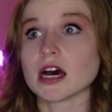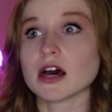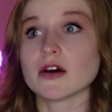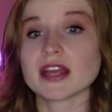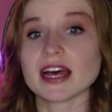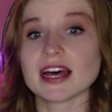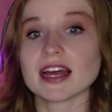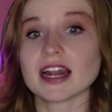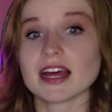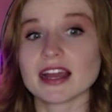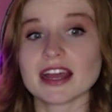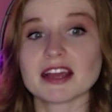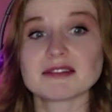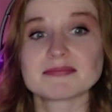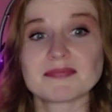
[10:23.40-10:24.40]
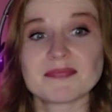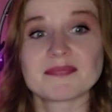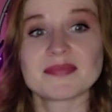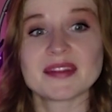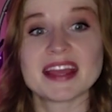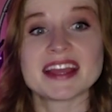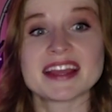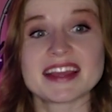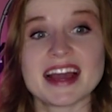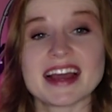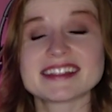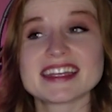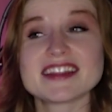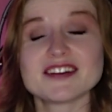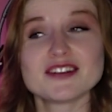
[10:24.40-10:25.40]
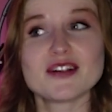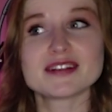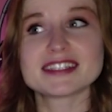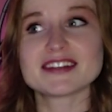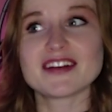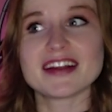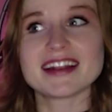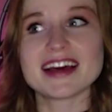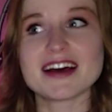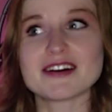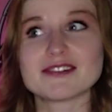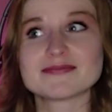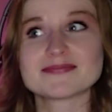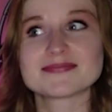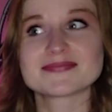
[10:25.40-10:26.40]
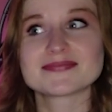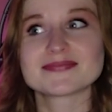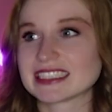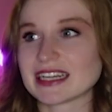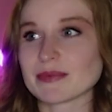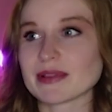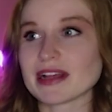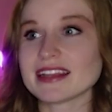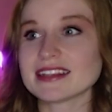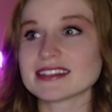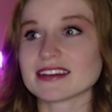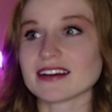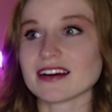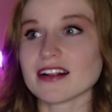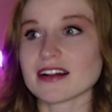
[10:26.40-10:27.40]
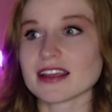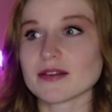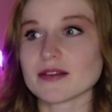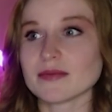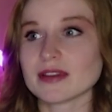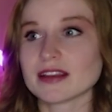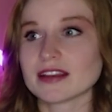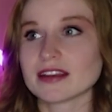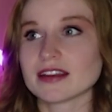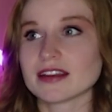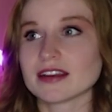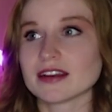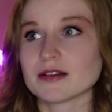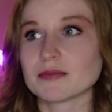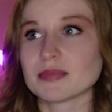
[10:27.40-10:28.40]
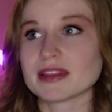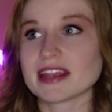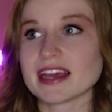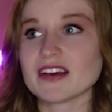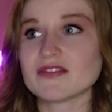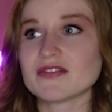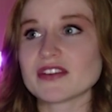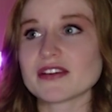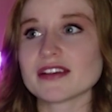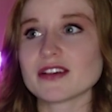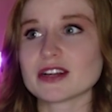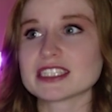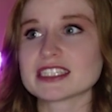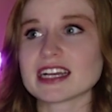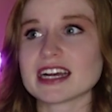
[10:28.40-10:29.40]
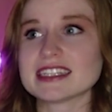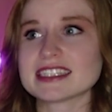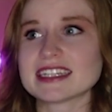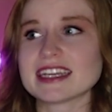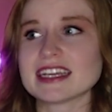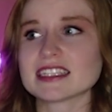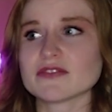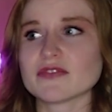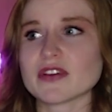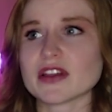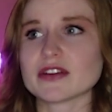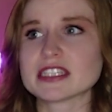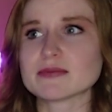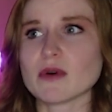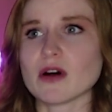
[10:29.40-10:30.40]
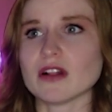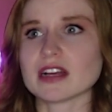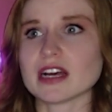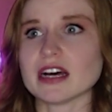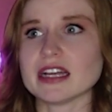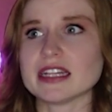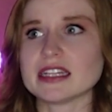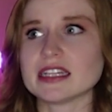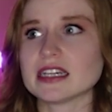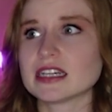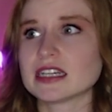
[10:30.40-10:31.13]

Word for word: Oh yeah, okay. Yeah, I'd say they're noticing right now. I'm glad he has a gun on him. But they have very large guns, and he has a very small gun.